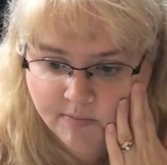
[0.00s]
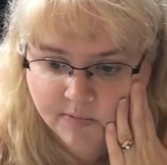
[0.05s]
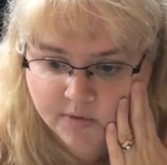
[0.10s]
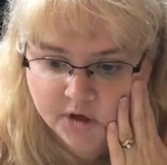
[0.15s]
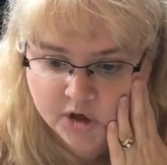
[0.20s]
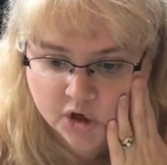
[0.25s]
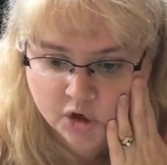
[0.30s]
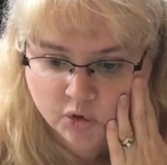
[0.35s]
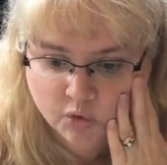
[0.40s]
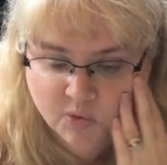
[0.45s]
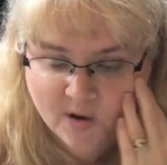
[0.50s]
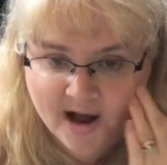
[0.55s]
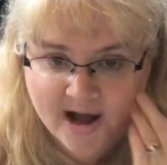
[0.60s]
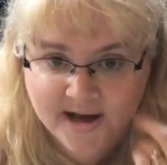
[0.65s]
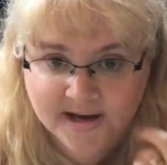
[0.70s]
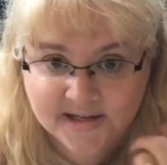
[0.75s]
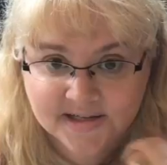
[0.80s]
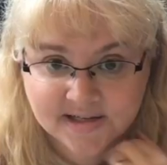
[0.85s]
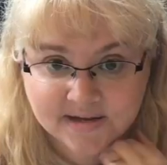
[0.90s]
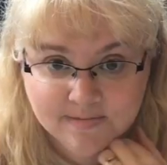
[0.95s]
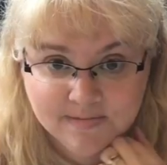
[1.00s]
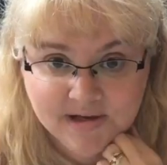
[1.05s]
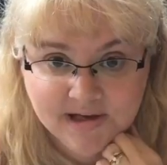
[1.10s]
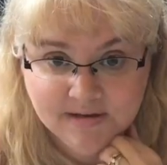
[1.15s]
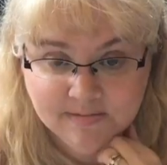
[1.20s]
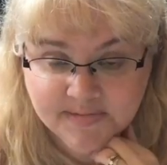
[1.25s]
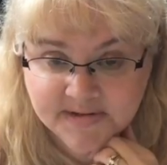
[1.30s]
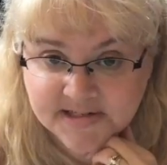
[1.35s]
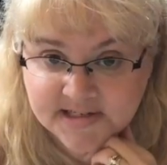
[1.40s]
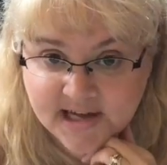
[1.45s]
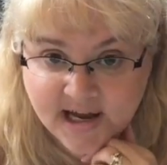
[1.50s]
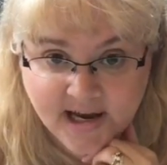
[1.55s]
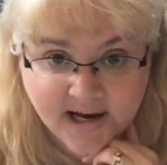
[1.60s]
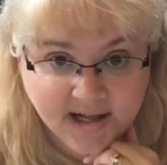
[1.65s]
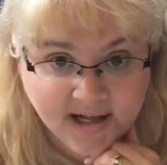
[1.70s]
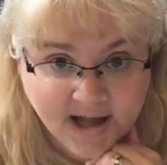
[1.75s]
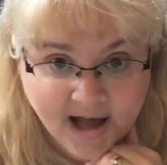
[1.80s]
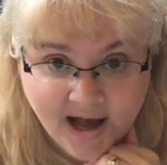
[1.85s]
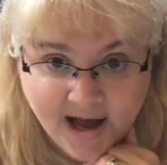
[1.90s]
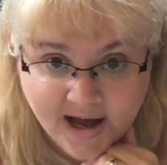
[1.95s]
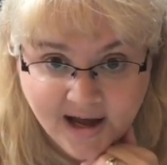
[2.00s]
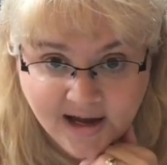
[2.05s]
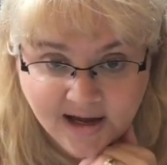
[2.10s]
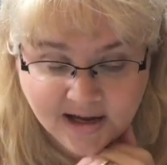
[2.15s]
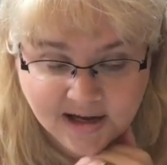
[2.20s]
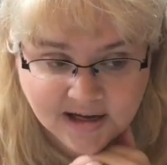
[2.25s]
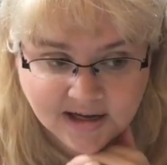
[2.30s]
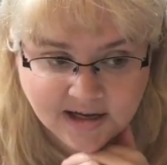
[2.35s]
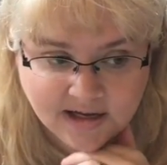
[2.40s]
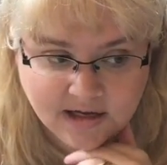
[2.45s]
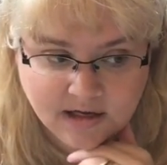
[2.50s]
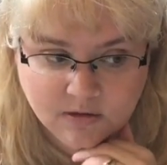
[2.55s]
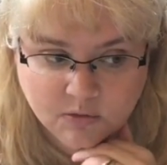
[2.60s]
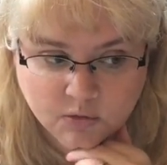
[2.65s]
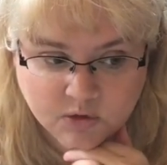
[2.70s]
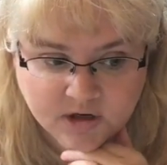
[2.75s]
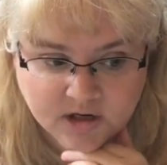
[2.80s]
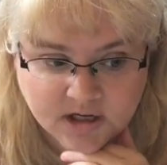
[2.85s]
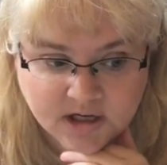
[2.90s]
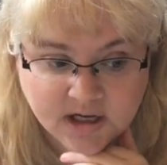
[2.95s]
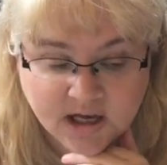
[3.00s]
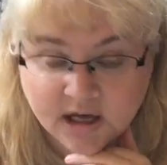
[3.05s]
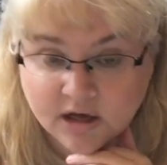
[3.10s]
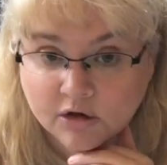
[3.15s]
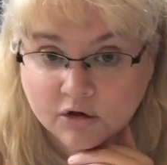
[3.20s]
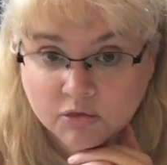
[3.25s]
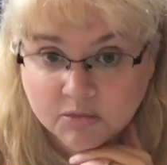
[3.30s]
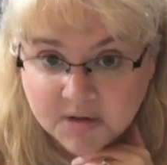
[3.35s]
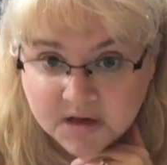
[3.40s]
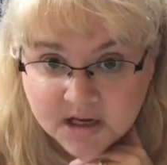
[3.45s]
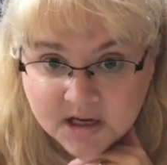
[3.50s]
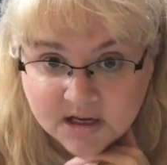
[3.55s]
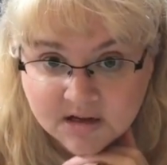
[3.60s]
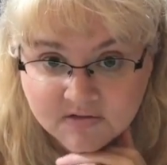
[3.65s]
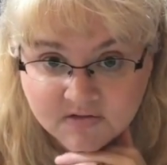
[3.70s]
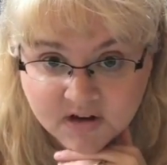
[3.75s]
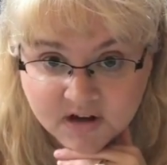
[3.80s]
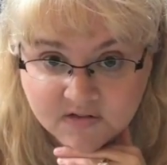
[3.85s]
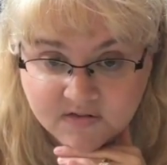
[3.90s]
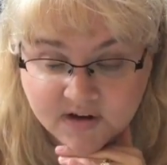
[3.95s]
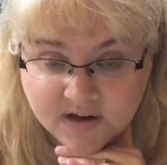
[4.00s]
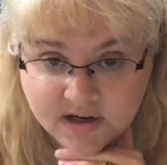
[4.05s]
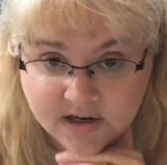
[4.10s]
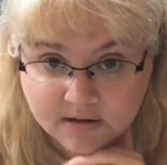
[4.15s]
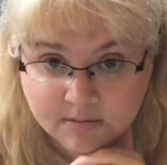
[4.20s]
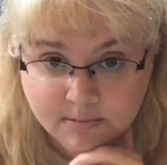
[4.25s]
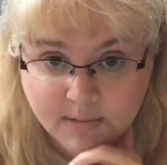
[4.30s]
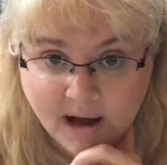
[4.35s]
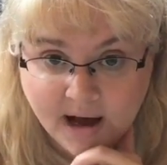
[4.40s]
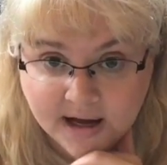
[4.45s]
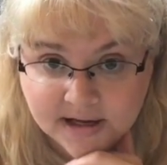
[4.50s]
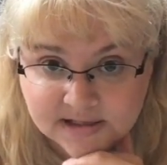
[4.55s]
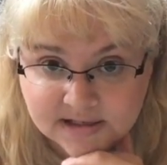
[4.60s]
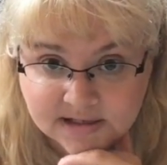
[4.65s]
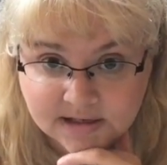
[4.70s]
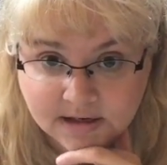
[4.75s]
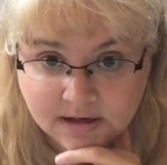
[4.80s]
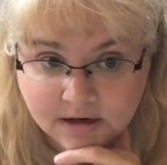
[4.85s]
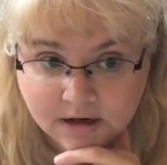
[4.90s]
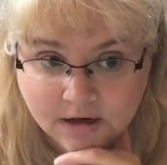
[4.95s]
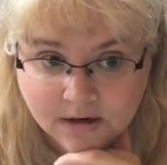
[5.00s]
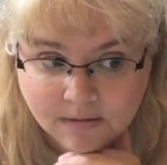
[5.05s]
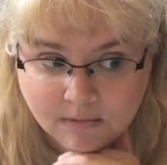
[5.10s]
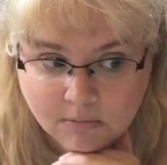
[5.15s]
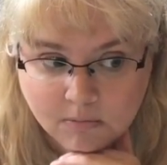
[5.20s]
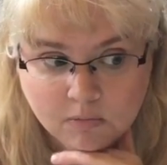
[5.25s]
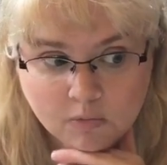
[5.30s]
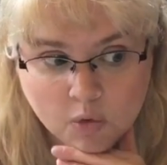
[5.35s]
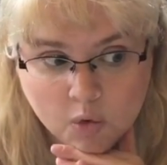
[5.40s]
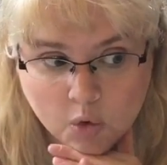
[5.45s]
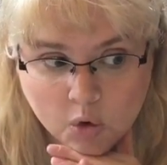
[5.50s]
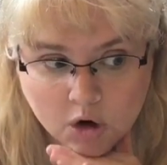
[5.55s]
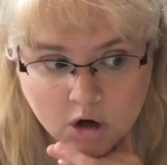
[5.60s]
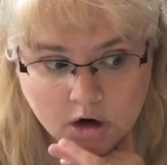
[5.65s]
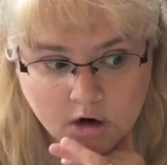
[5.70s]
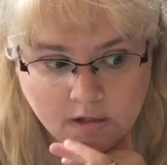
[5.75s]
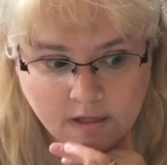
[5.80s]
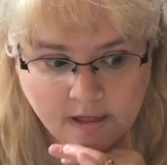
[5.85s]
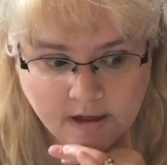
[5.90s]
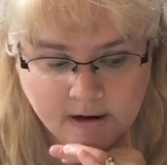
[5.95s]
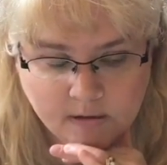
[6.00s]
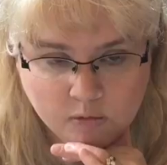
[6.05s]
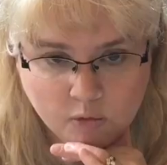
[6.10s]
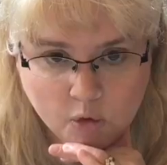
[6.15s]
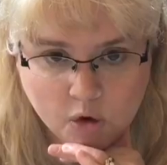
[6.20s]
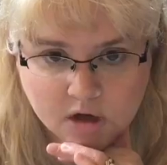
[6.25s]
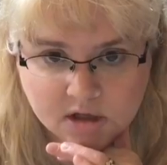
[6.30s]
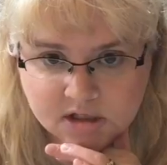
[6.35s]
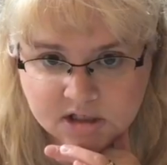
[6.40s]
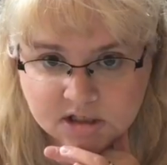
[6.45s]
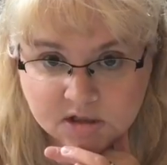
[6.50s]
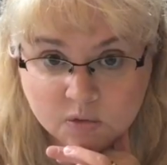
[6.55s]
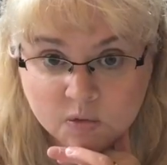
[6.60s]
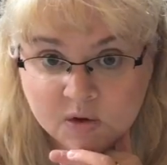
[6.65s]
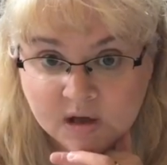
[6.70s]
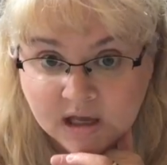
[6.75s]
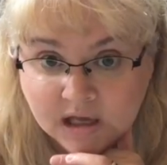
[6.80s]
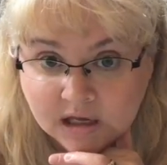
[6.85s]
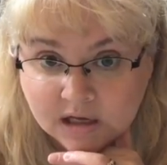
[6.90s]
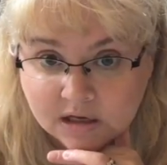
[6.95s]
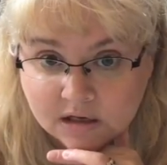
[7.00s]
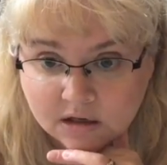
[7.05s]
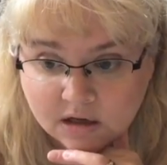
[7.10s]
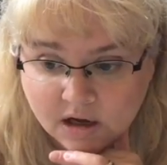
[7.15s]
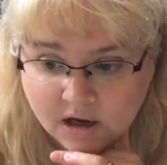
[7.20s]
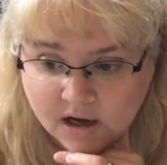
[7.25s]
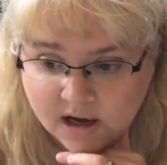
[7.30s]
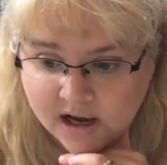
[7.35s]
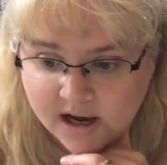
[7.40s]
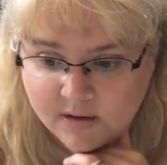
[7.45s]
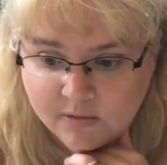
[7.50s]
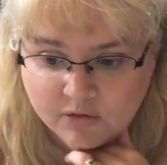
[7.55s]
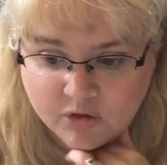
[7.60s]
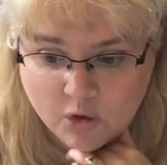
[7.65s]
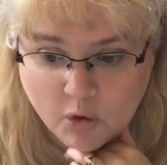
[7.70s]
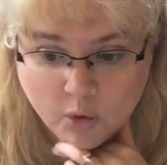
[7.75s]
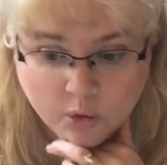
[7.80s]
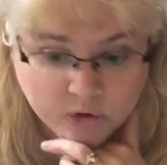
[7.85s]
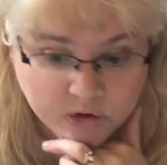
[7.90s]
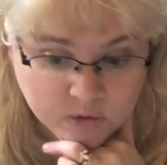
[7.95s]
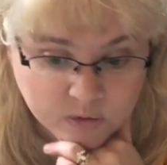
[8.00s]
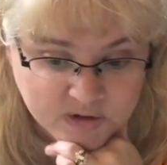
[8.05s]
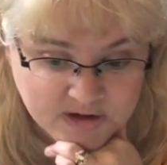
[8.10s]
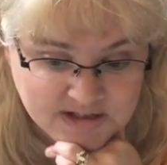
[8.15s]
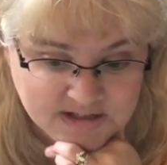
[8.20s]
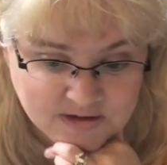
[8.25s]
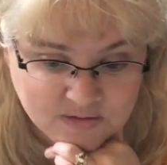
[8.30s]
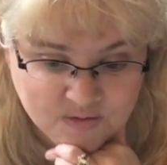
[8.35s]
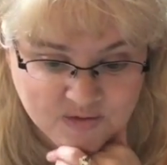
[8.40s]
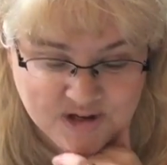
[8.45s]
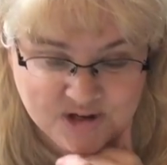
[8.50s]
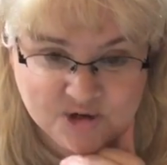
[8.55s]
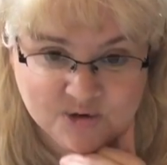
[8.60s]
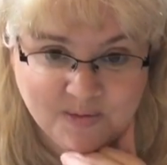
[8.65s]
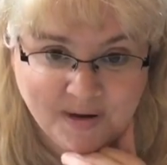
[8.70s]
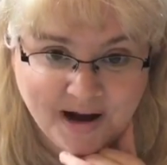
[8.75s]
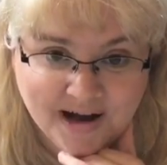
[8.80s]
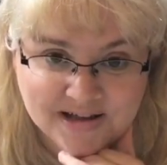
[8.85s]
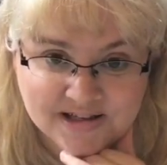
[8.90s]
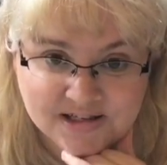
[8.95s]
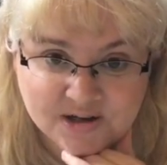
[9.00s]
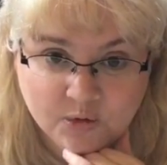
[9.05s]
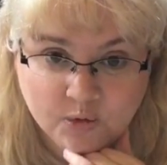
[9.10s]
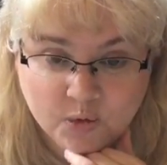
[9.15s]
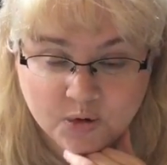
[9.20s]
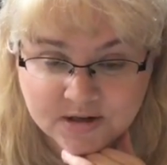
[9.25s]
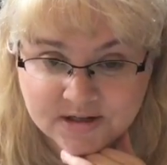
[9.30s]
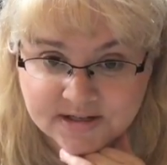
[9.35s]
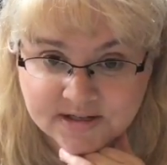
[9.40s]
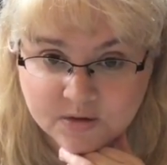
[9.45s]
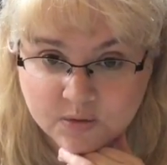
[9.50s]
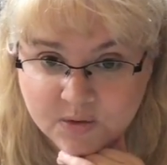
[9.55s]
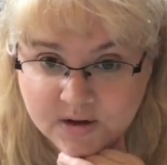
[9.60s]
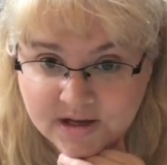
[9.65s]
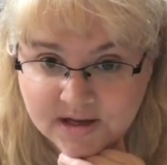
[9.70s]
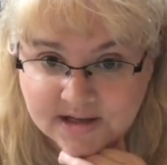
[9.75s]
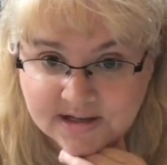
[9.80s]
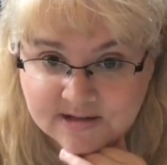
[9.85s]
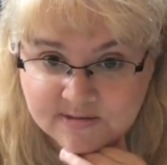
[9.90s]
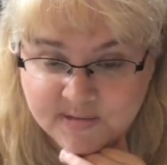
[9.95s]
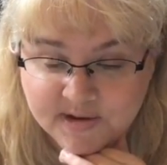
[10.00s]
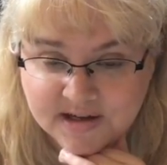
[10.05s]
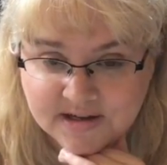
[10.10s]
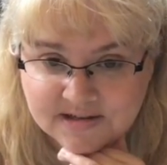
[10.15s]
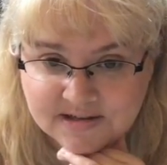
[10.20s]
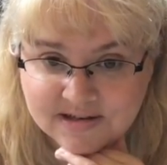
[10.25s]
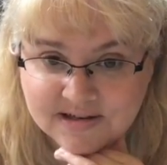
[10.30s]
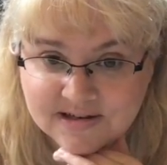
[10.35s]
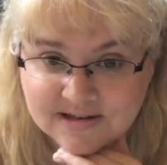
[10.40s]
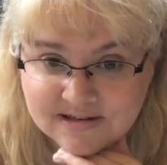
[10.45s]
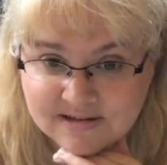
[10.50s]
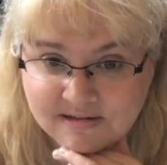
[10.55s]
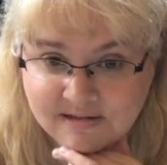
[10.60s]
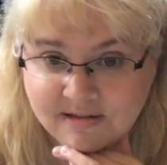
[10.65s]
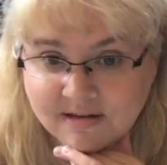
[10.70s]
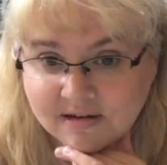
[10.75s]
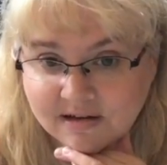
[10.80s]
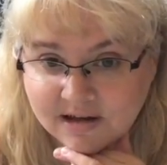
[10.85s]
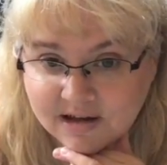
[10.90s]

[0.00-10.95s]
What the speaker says: You know, Ron is a meat and potato guy. He would kill me if I fed him pasta more than once a week. And when the only reason we do pasta once a week is because it is the